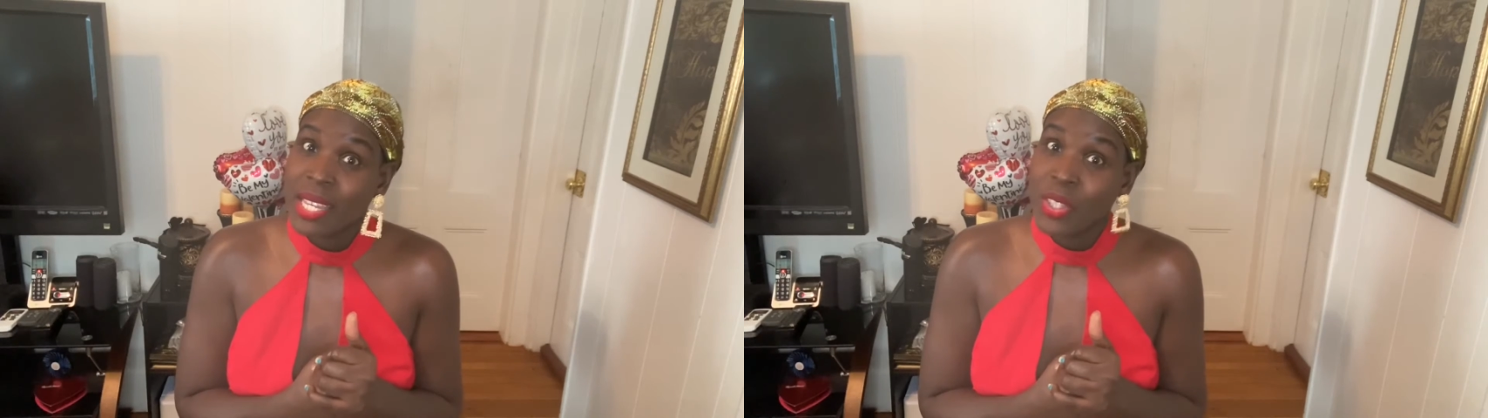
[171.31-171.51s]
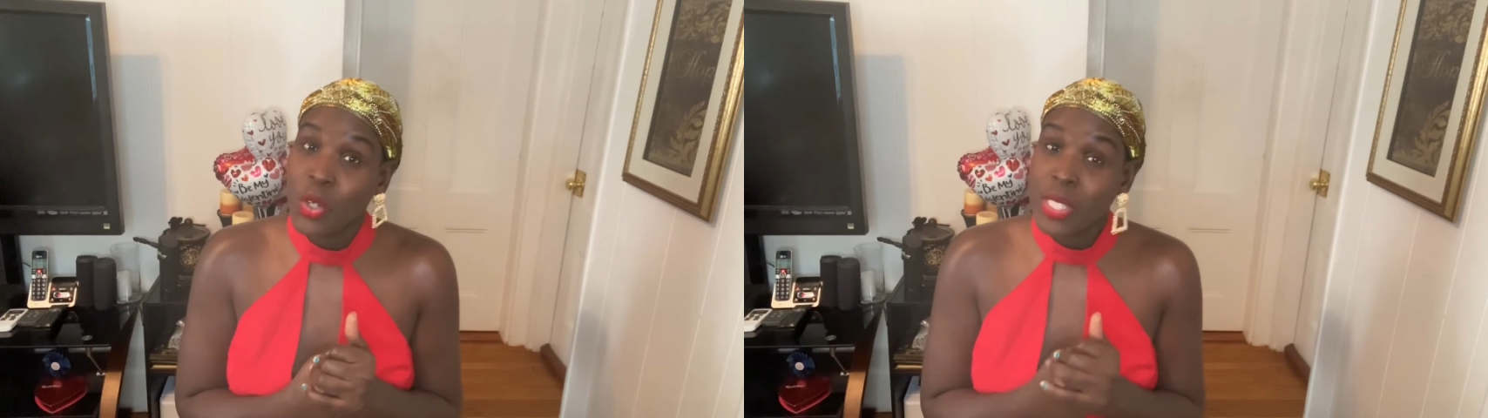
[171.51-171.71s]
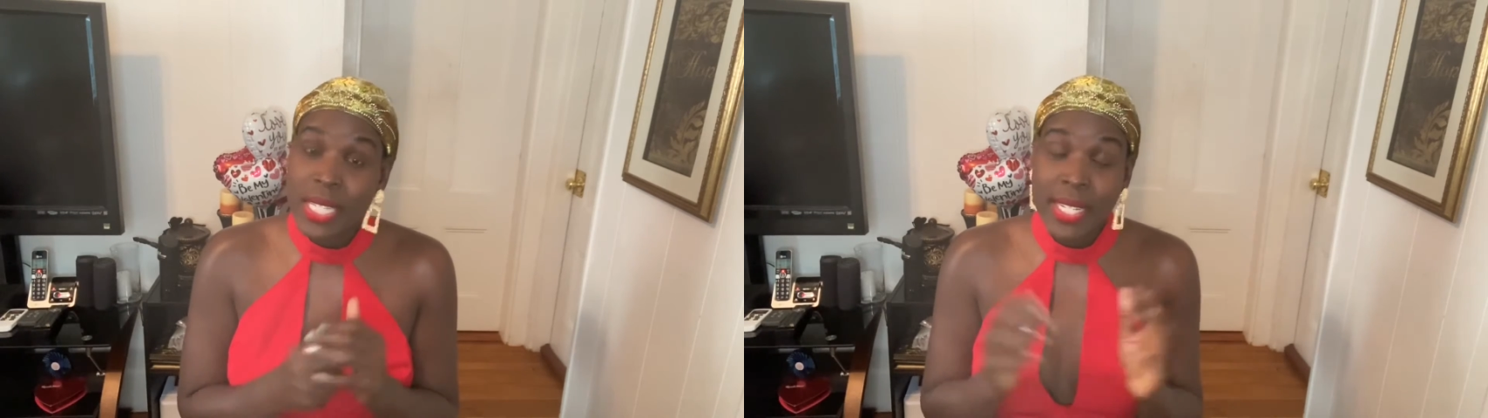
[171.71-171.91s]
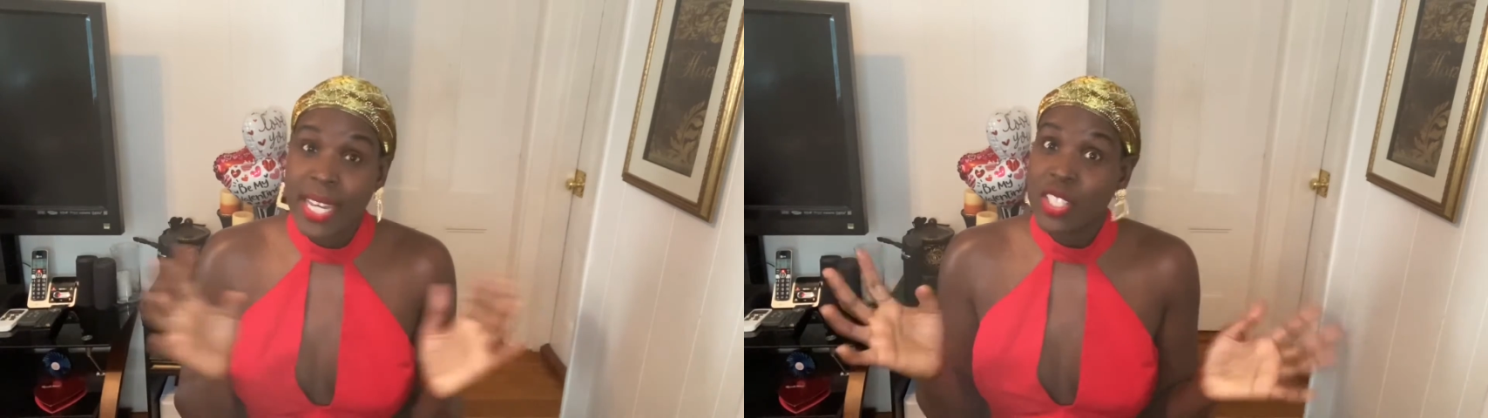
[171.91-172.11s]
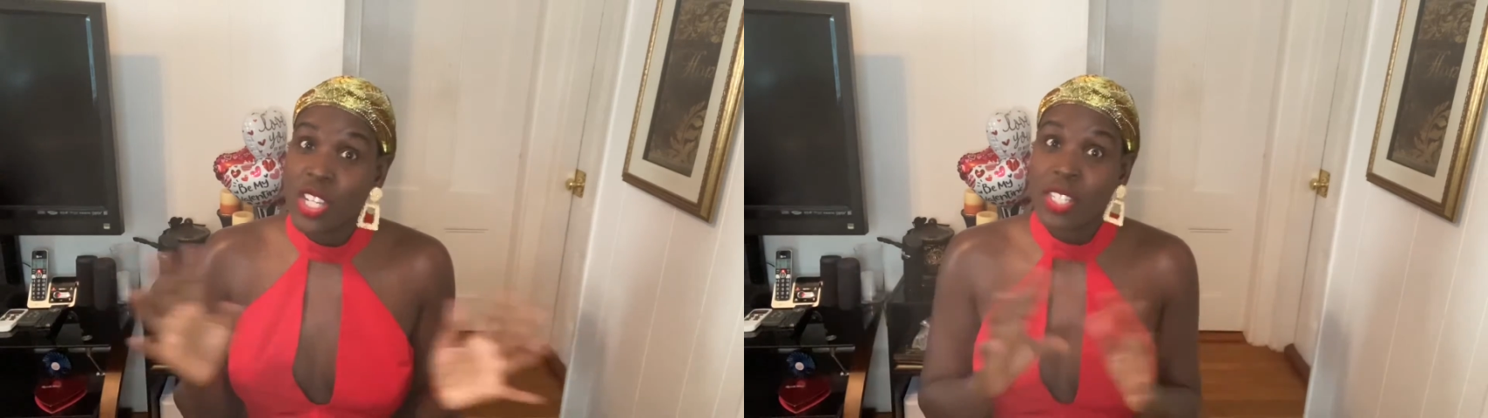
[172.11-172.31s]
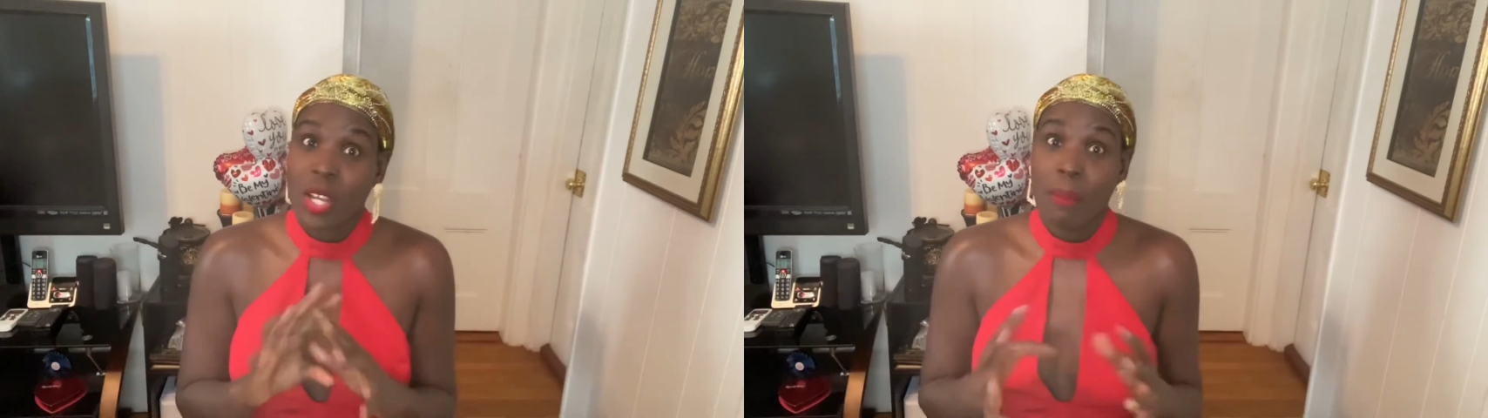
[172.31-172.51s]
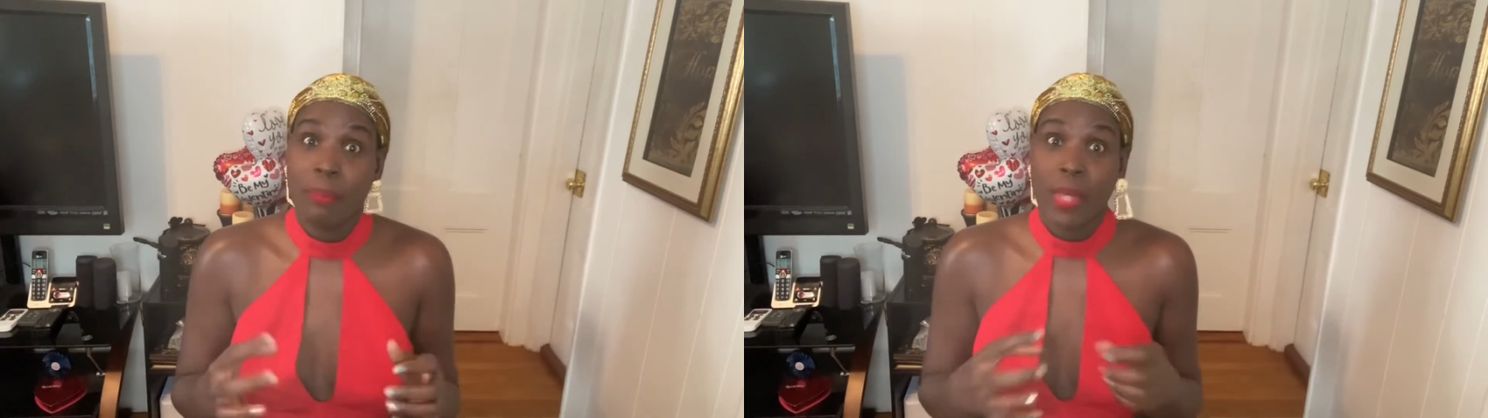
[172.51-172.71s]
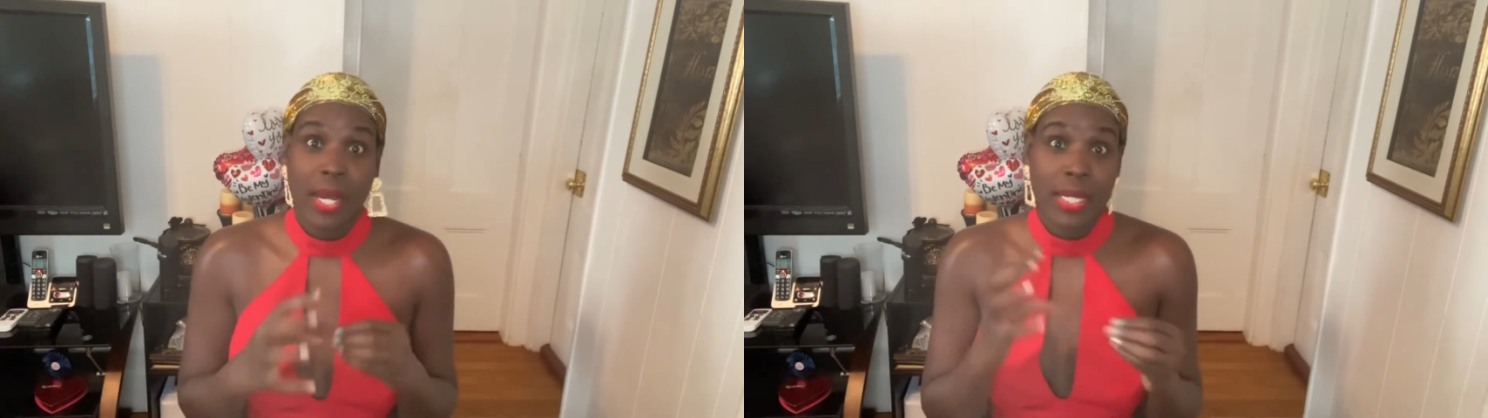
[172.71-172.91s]
Don't think they just
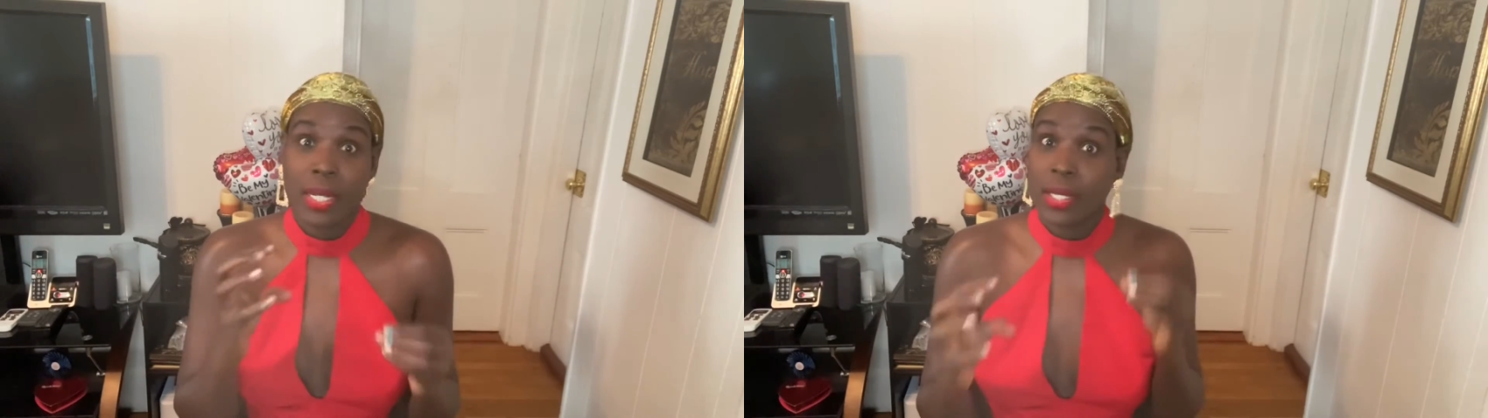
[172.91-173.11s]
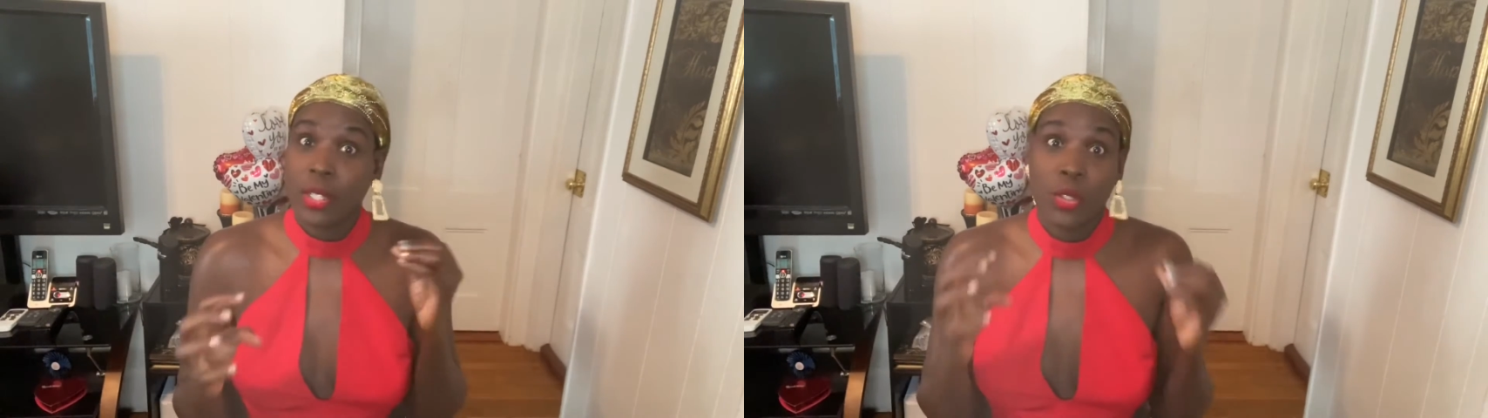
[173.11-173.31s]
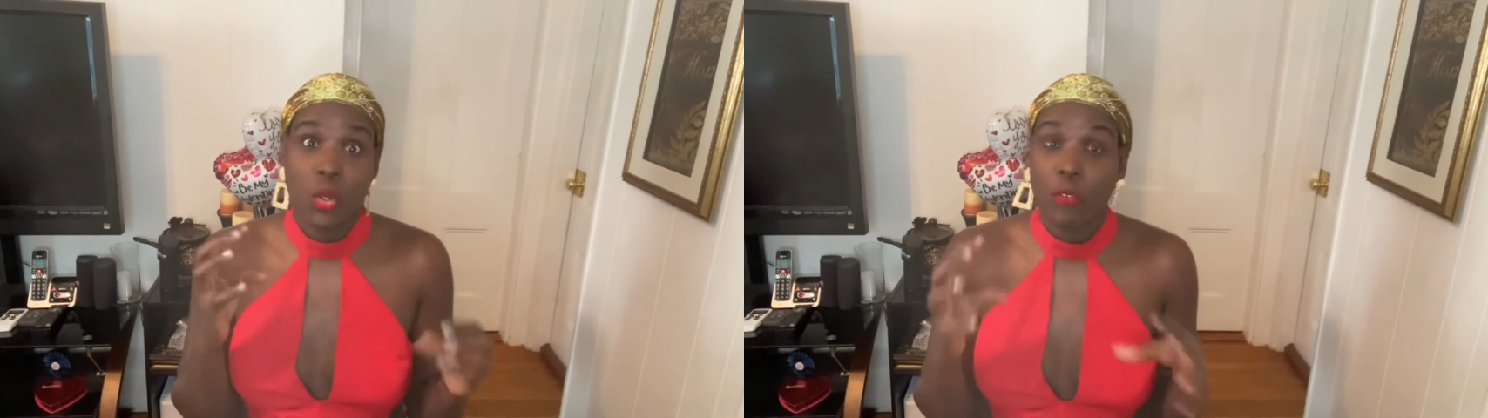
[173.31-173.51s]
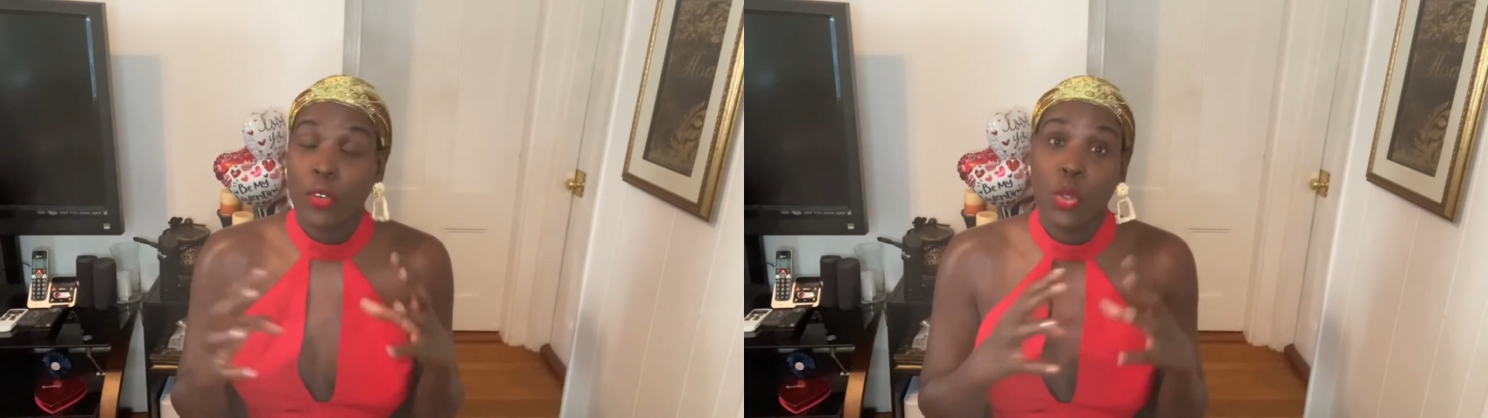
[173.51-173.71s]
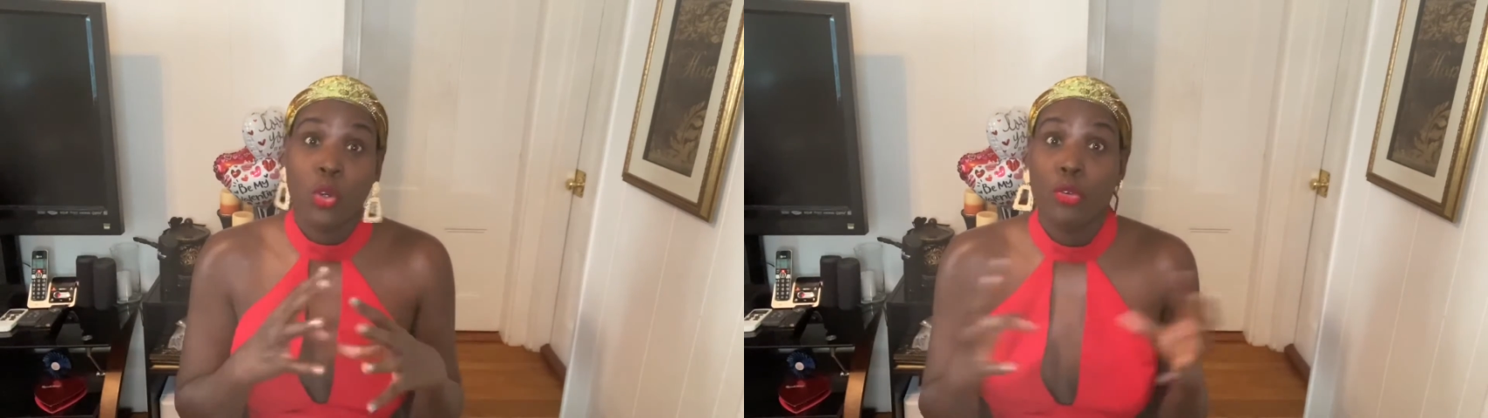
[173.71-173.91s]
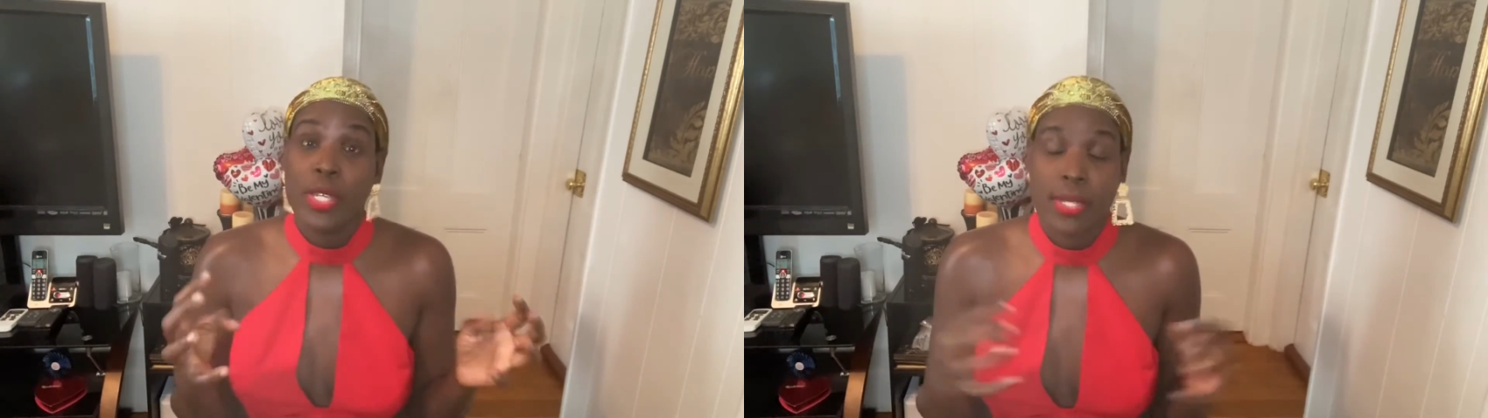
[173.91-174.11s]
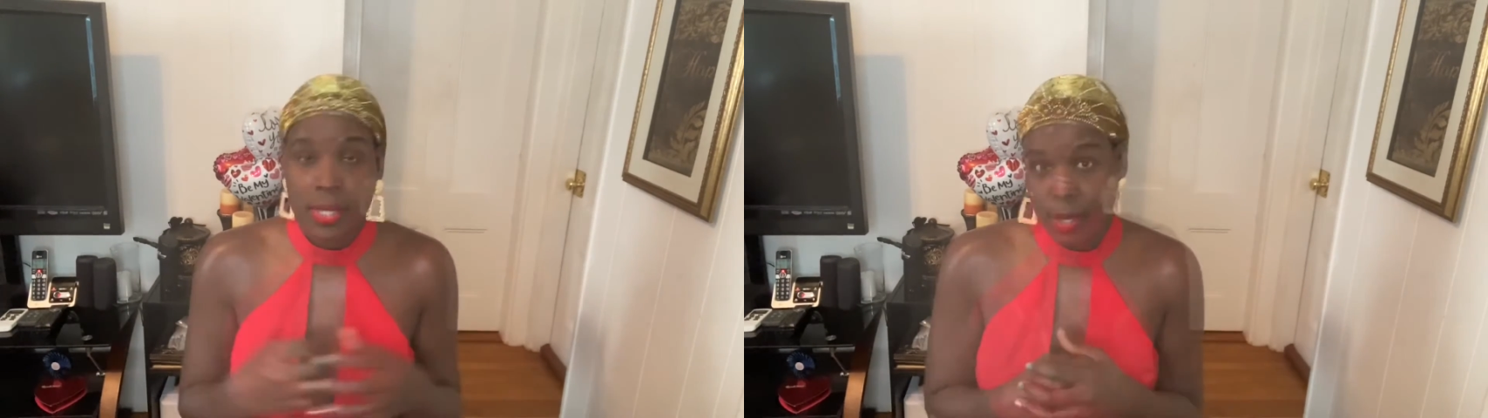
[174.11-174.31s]
come knocking at your door for no reason.